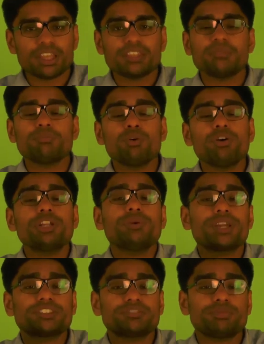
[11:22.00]
The more you
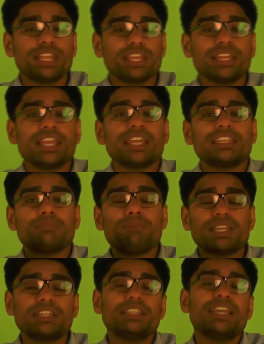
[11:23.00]
explain, the
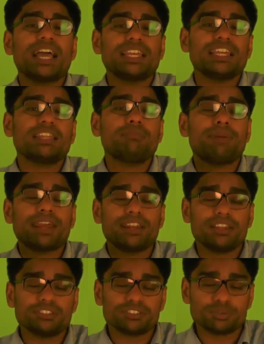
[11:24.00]
better the idea the
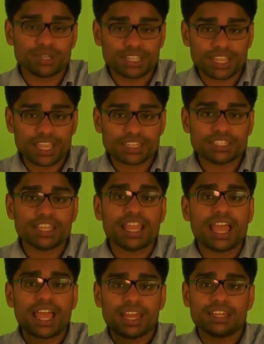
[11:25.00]
panelists will get
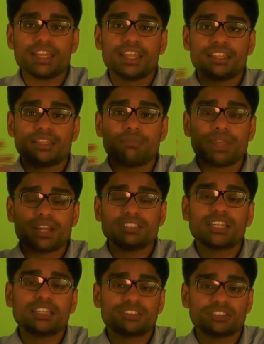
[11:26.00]
and the better
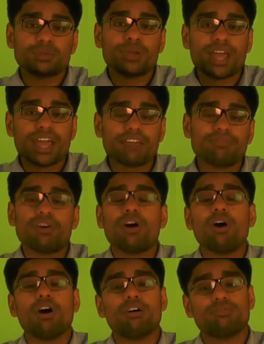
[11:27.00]
chances you have
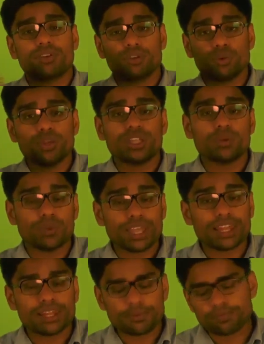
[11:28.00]
of doing
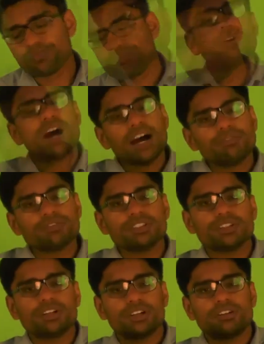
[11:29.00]
well. So
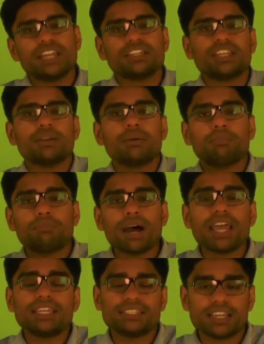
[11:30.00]
after writing
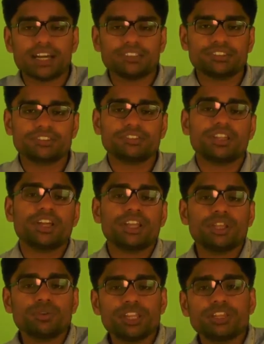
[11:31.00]
my tasks,
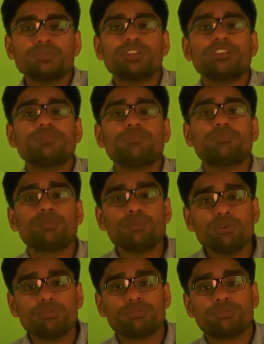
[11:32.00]
you need to give
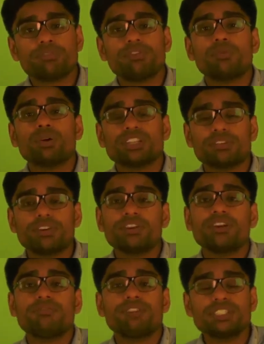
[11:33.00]
proof for whatever you
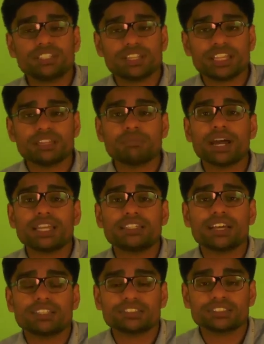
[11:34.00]
have written in the my
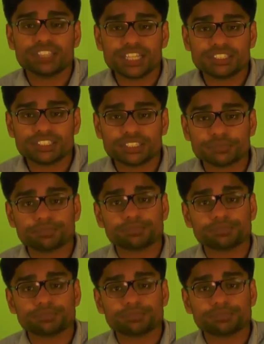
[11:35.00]
tasks section.